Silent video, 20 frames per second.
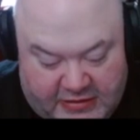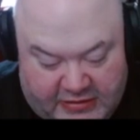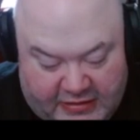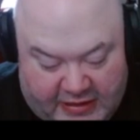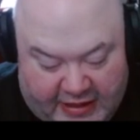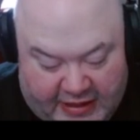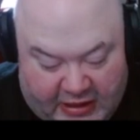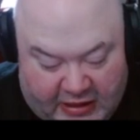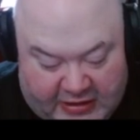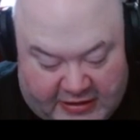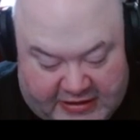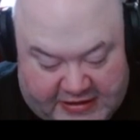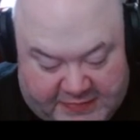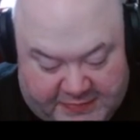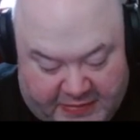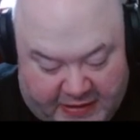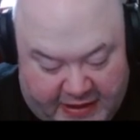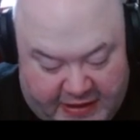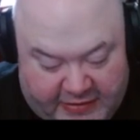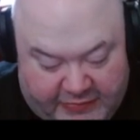like on a
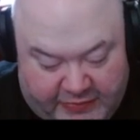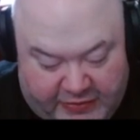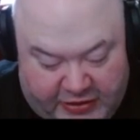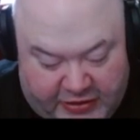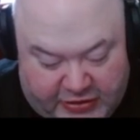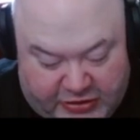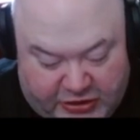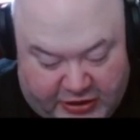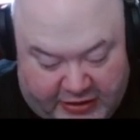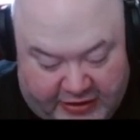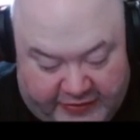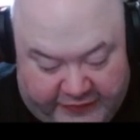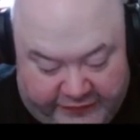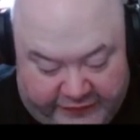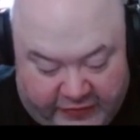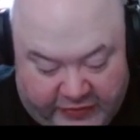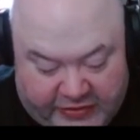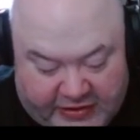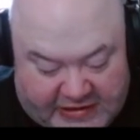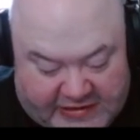spike when you're trying to
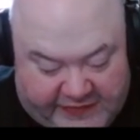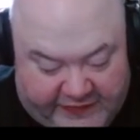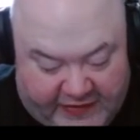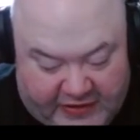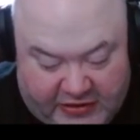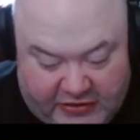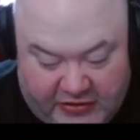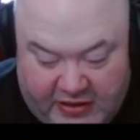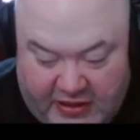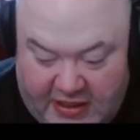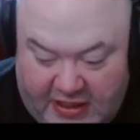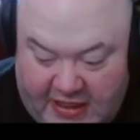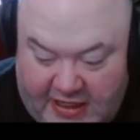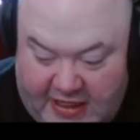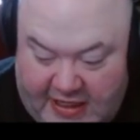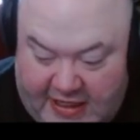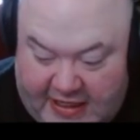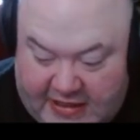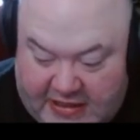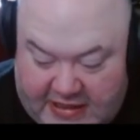convert this figure,
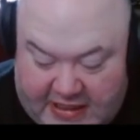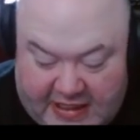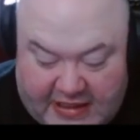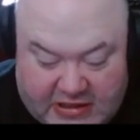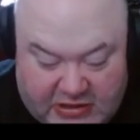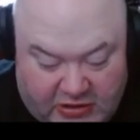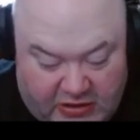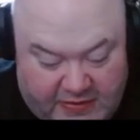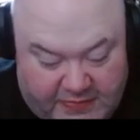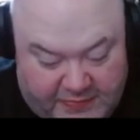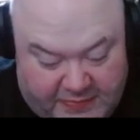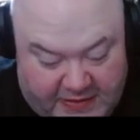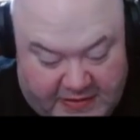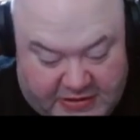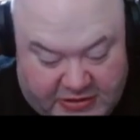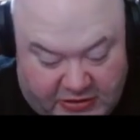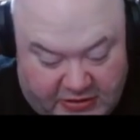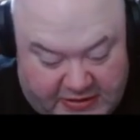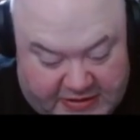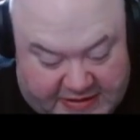it's it's gonna
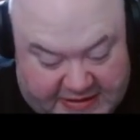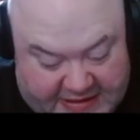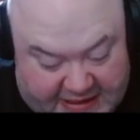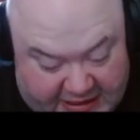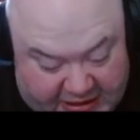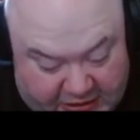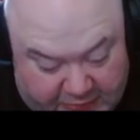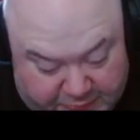it's gonna stick